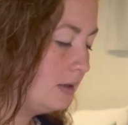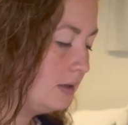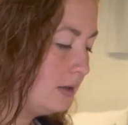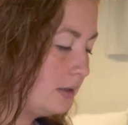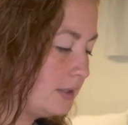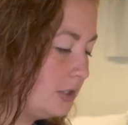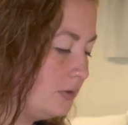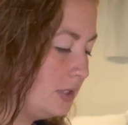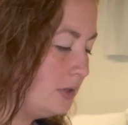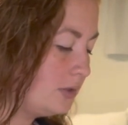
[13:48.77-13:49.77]
Because I do
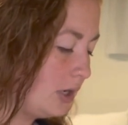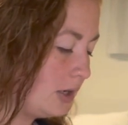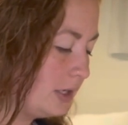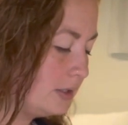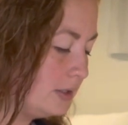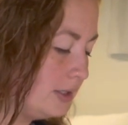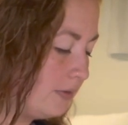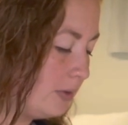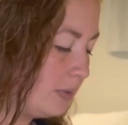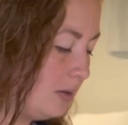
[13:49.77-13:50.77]
see you talking to
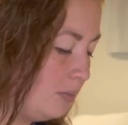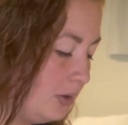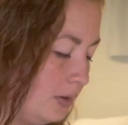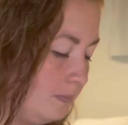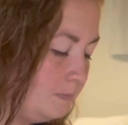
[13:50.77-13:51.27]
different people.